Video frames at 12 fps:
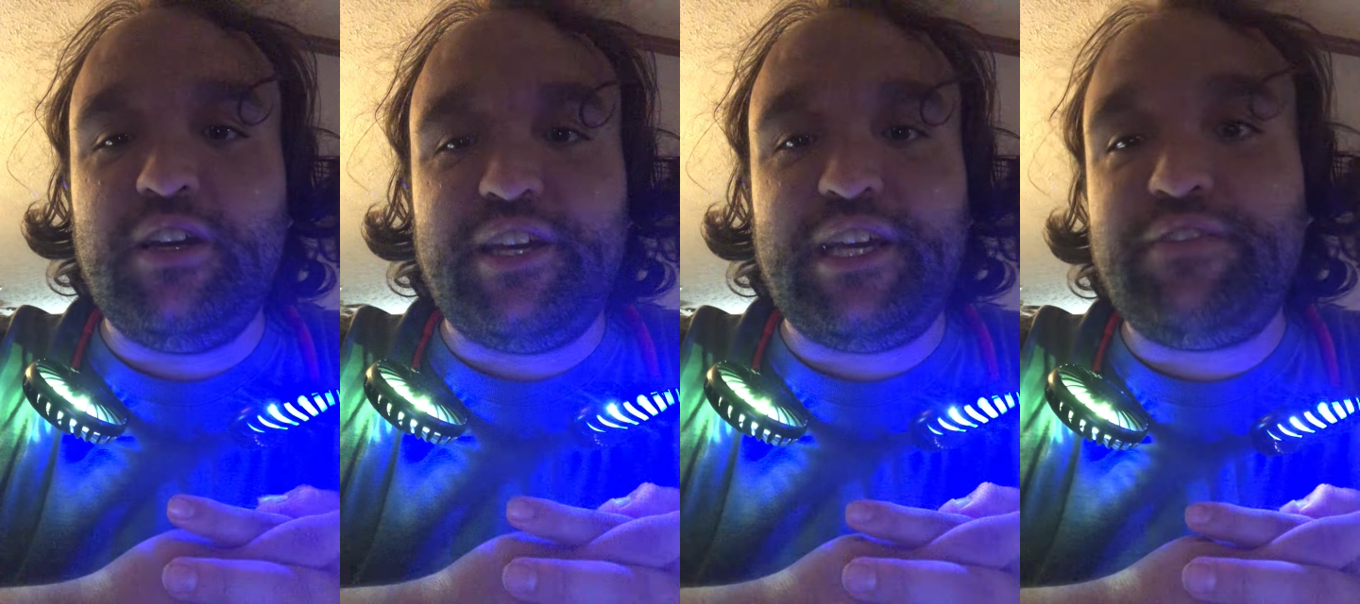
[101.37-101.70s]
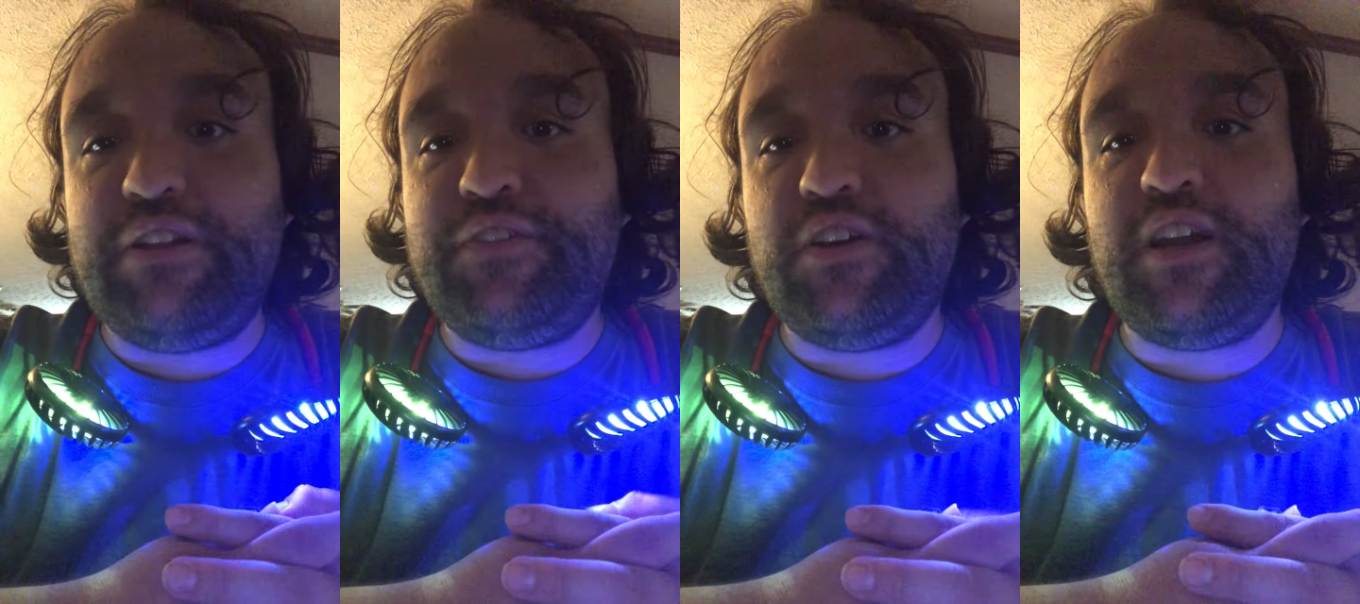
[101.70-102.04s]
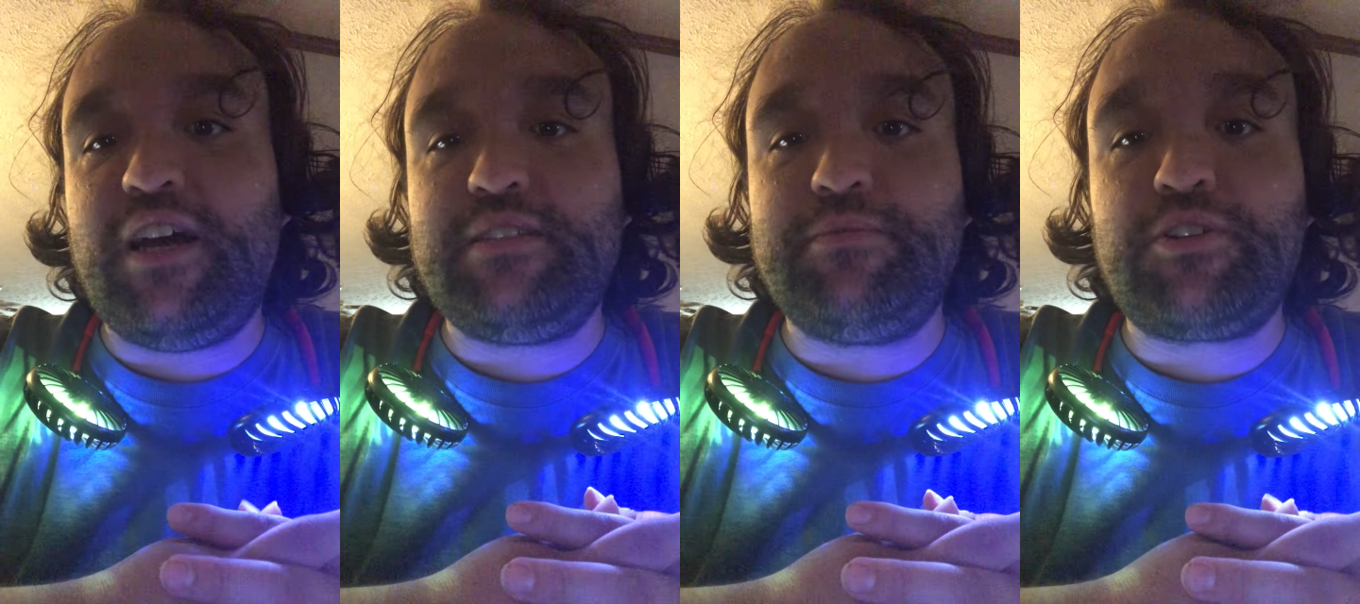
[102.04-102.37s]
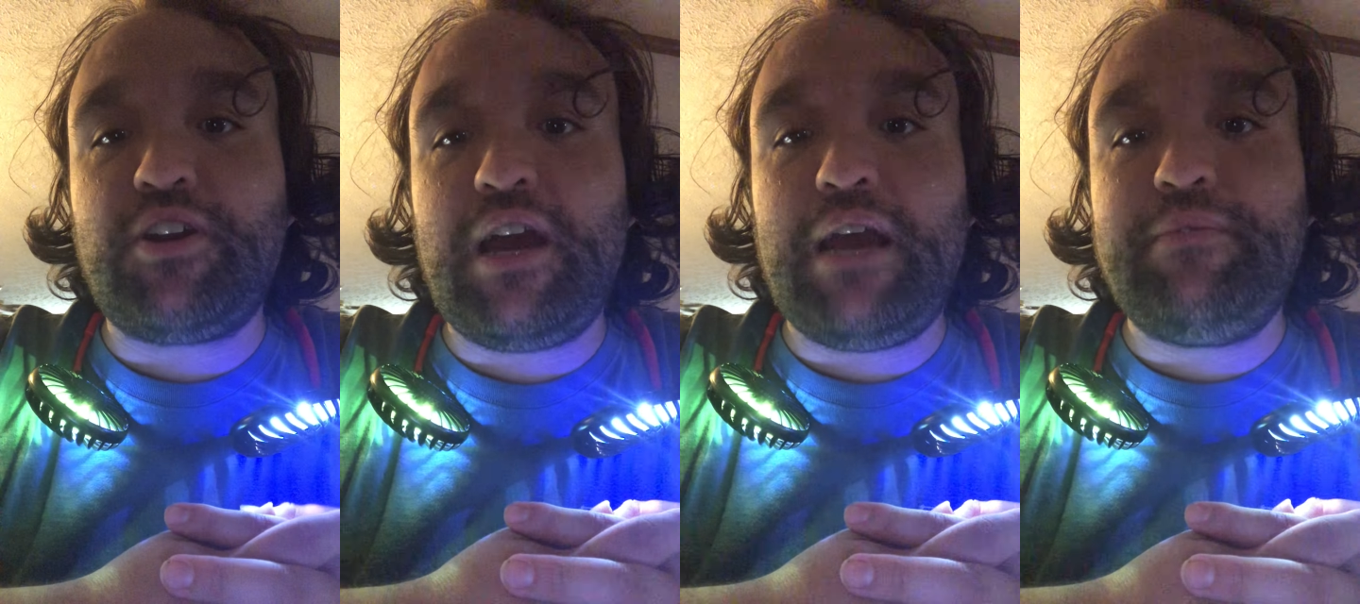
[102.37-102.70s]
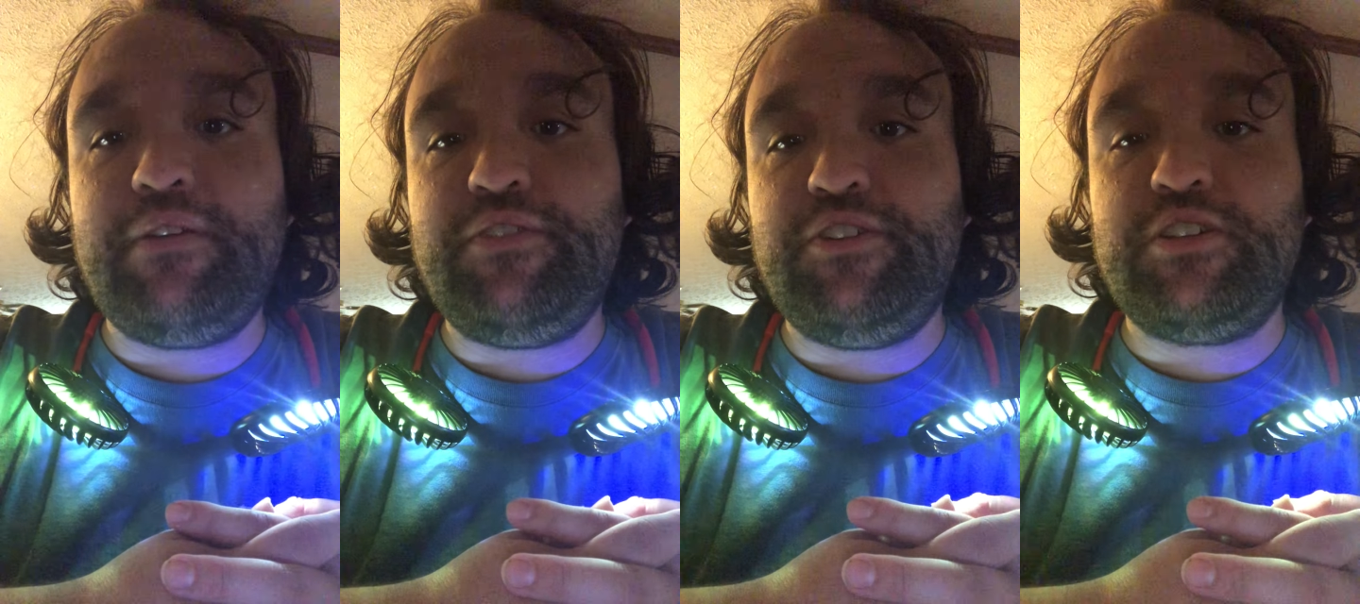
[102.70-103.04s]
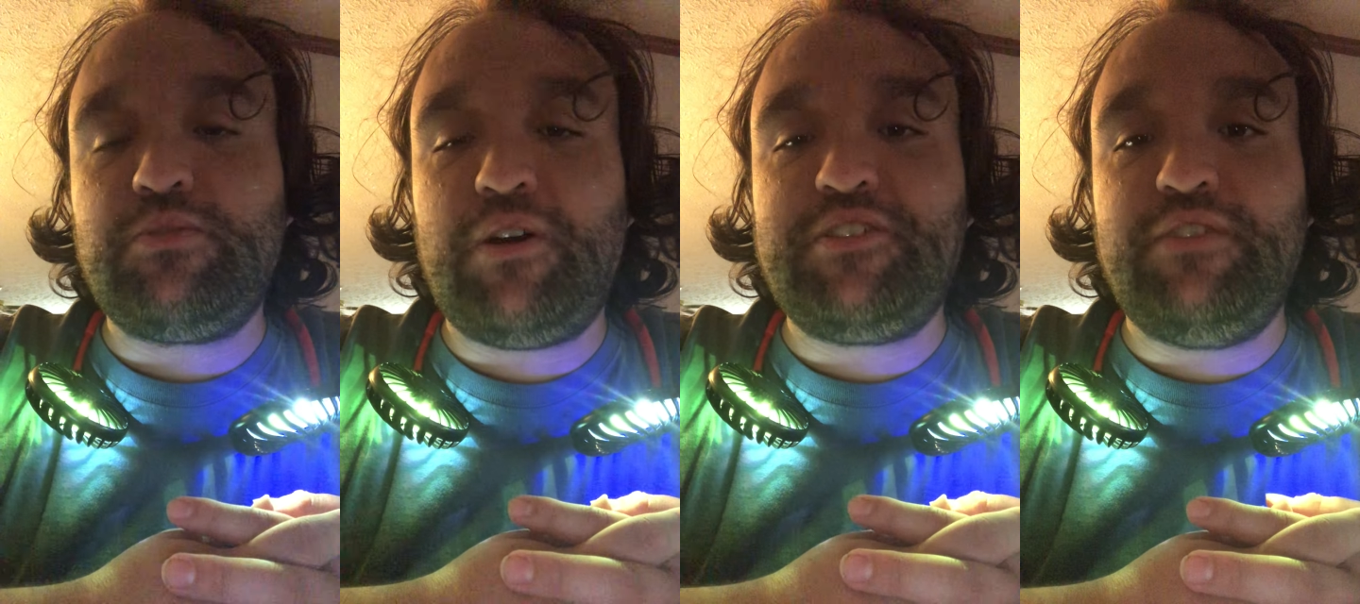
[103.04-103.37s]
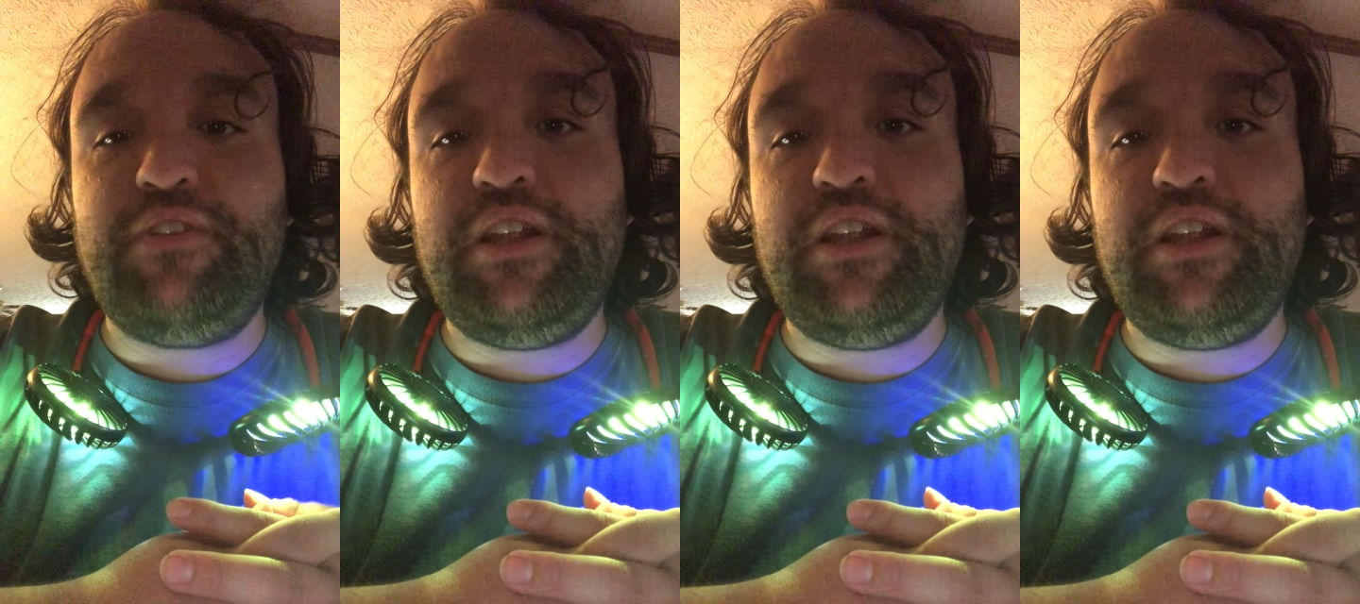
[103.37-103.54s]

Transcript: even if you're not subscribed, if you just watch the